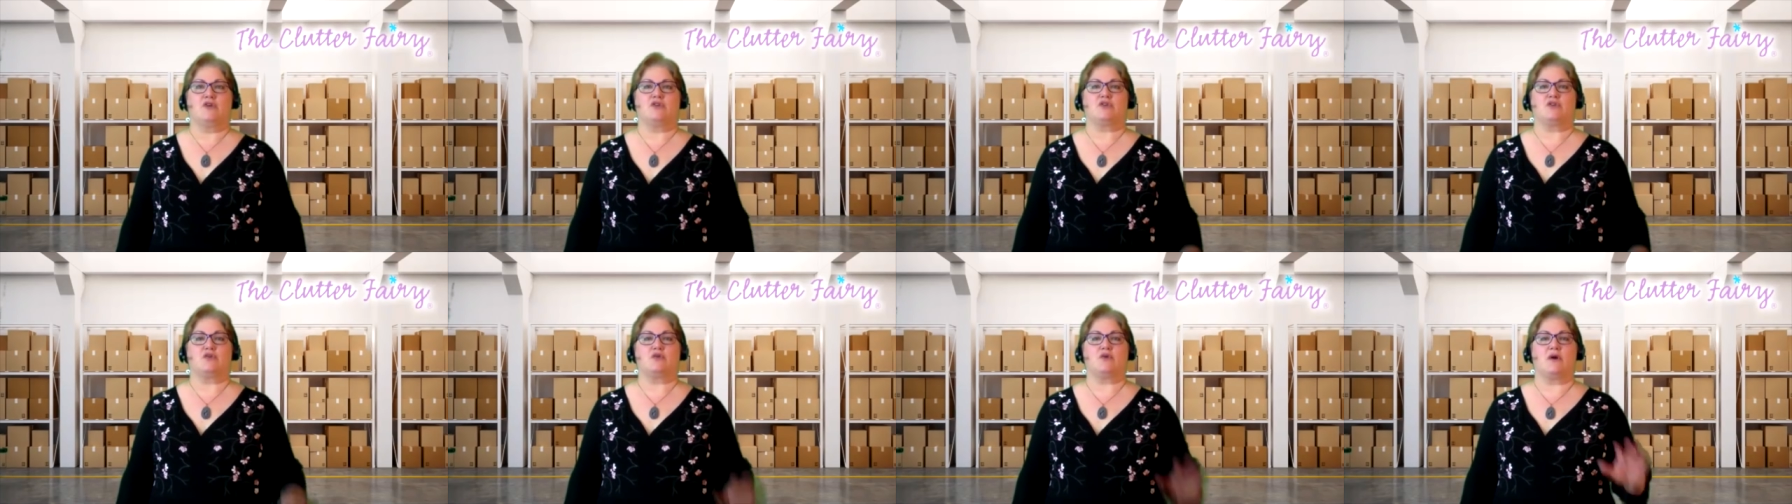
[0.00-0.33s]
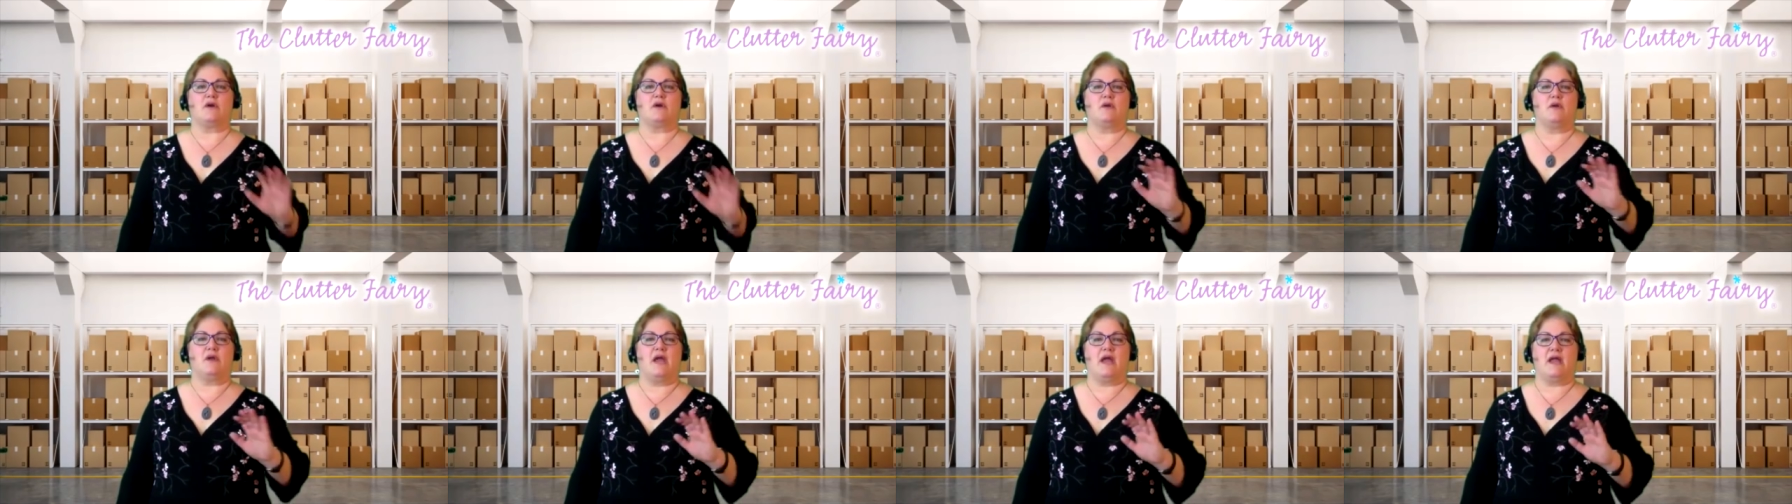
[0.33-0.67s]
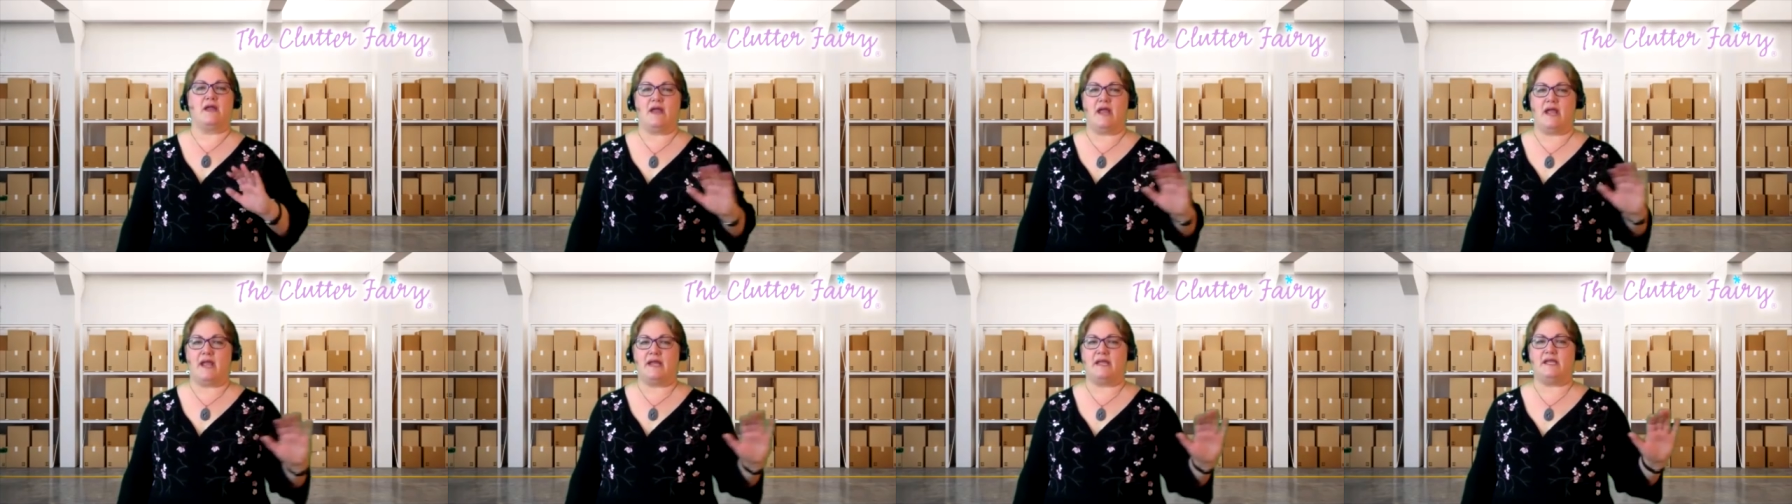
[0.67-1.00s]
so
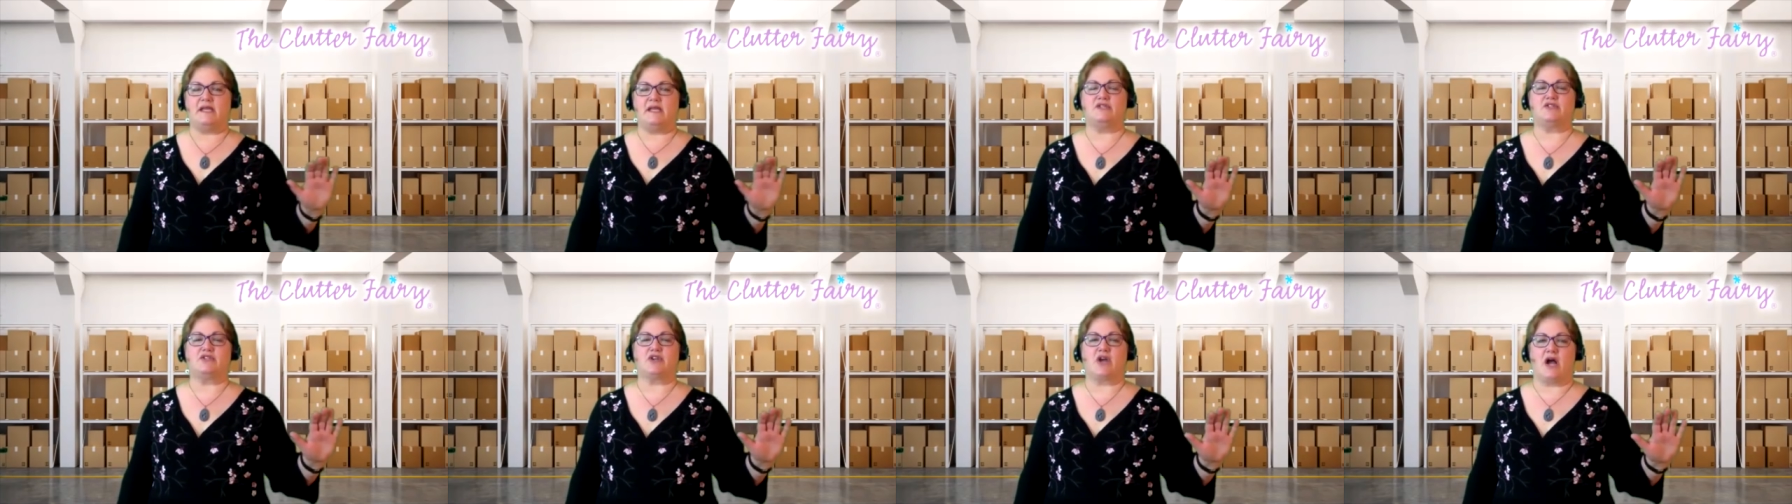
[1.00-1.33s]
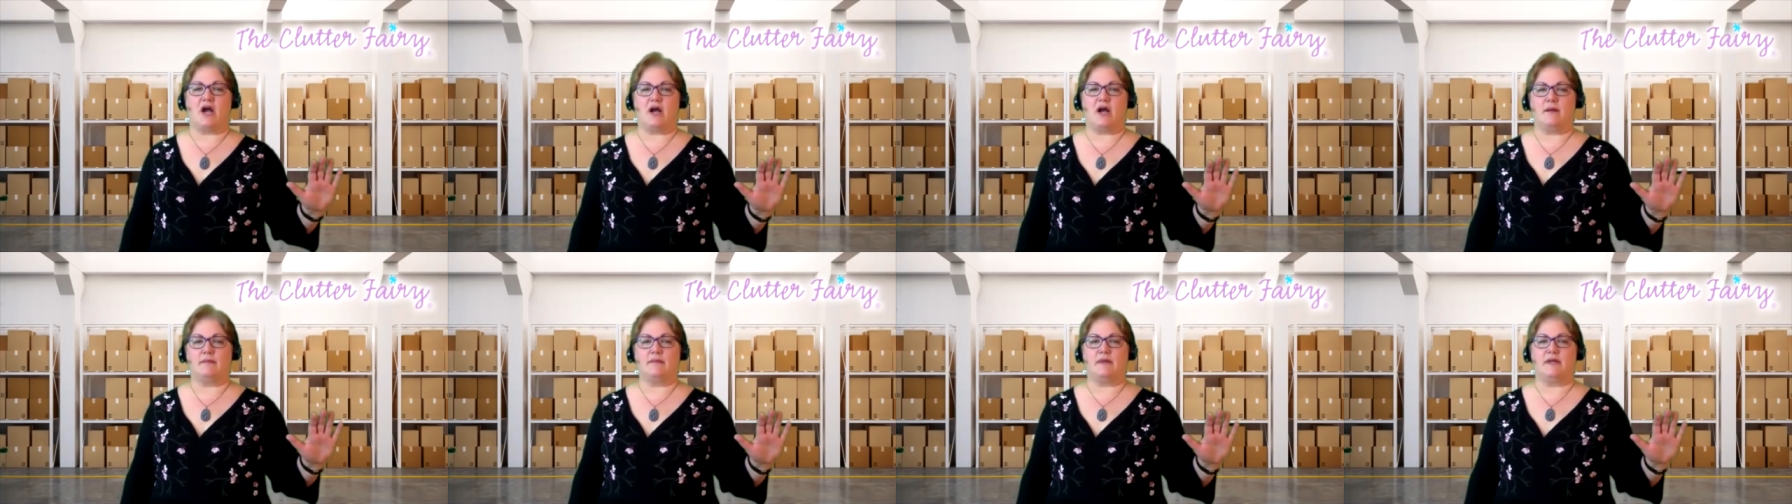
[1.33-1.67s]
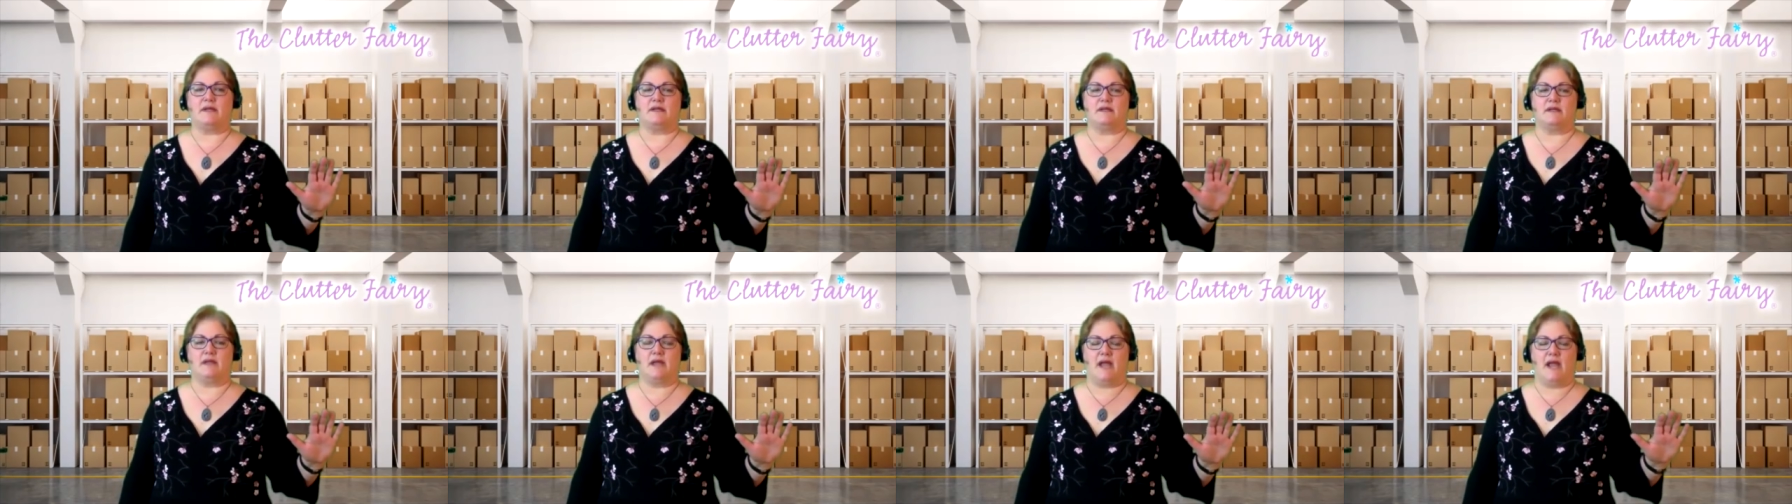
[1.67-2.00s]
any
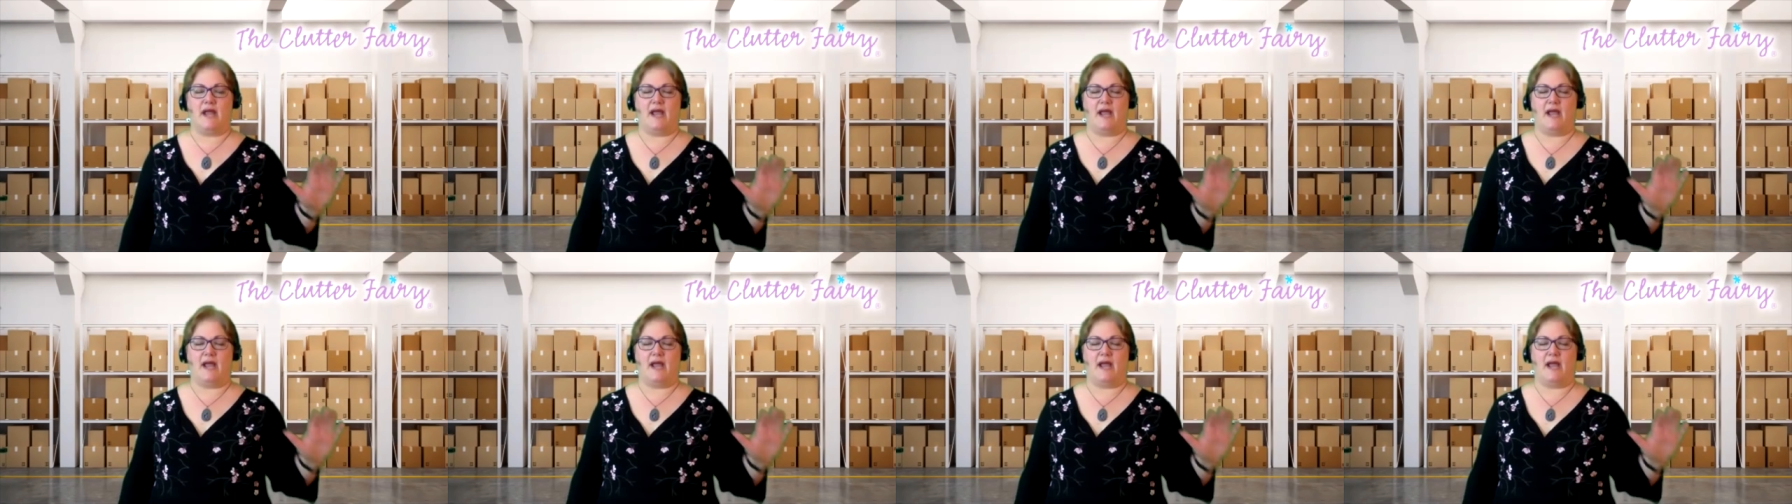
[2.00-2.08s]
job